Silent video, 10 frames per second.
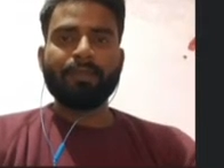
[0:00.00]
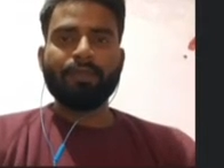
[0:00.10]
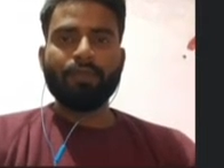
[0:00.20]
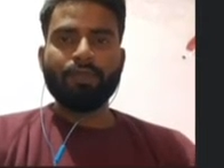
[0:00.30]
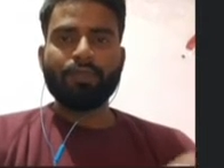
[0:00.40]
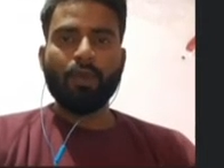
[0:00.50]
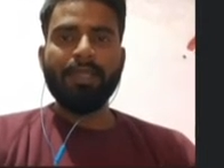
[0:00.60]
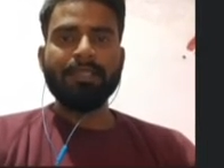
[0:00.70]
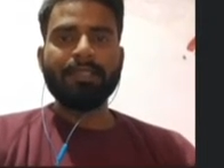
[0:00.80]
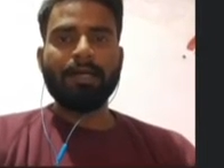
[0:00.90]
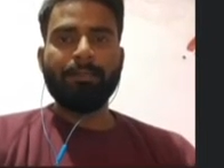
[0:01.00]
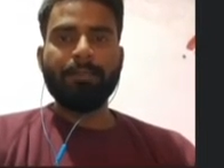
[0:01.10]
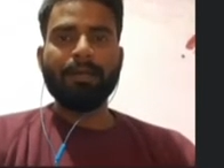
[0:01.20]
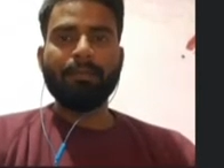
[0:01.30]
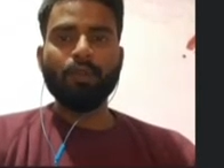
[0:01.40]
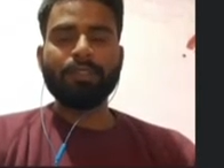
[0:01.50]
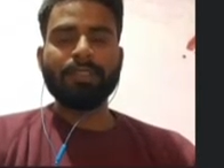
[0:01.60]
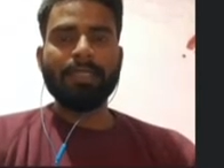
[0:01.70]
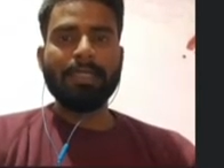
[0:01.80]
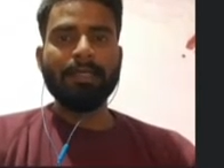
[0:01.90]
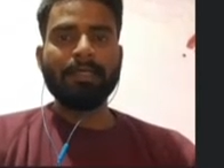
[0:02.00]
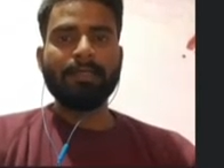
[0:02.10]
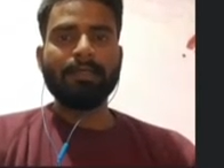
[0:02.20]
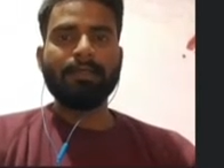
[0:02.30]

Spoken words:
So soil is the uppermost layer